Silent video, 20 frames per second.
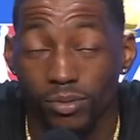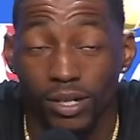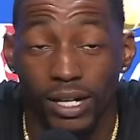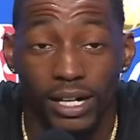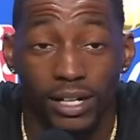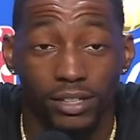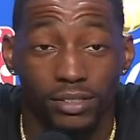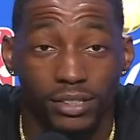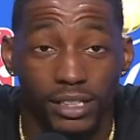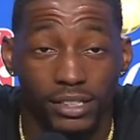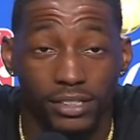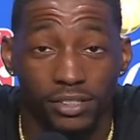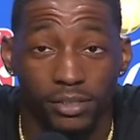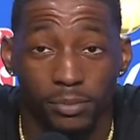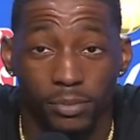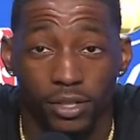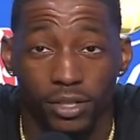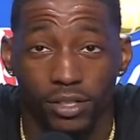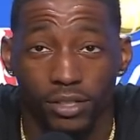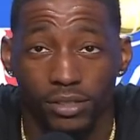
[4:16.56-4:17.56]
Wow, that's
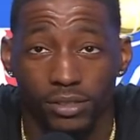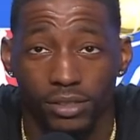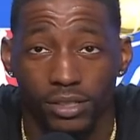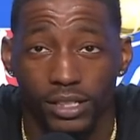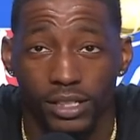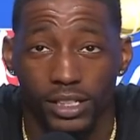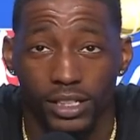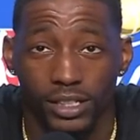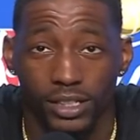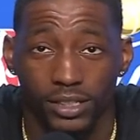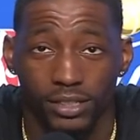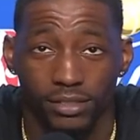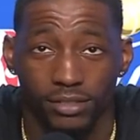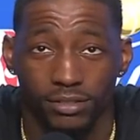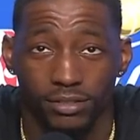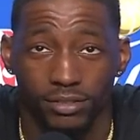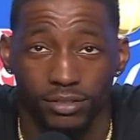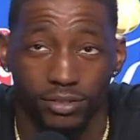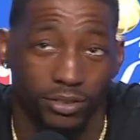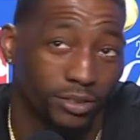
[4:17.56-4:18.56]
tomorrow. Uh,
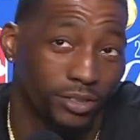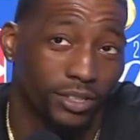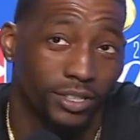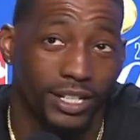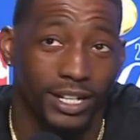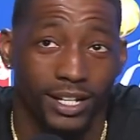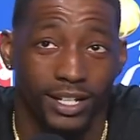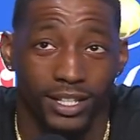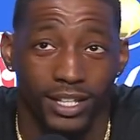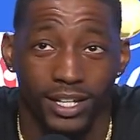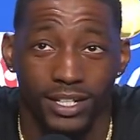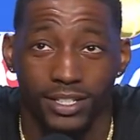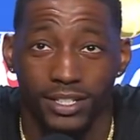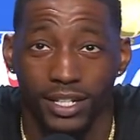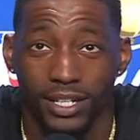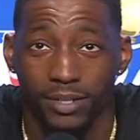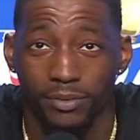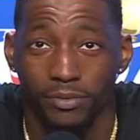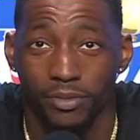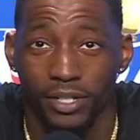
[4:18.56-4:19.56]
you don't got a lot of
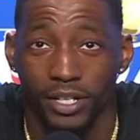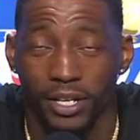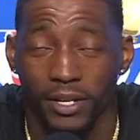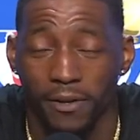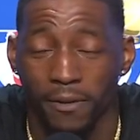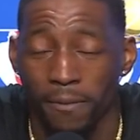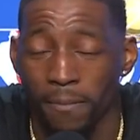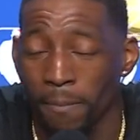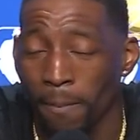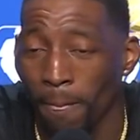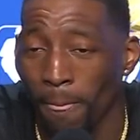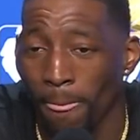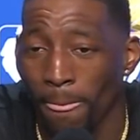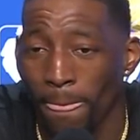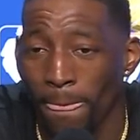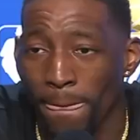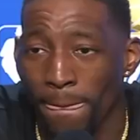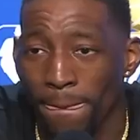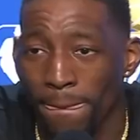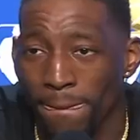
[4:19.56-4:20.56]
time for that.
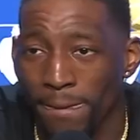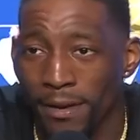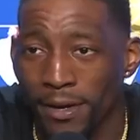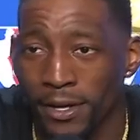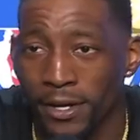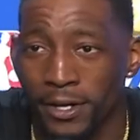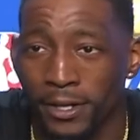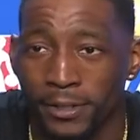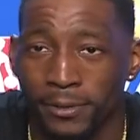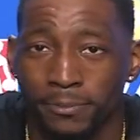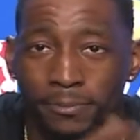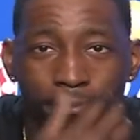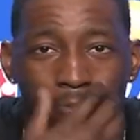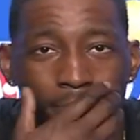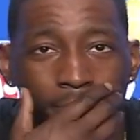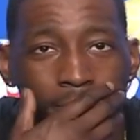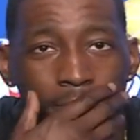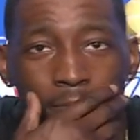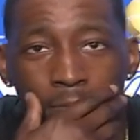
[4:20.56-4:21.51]
Um,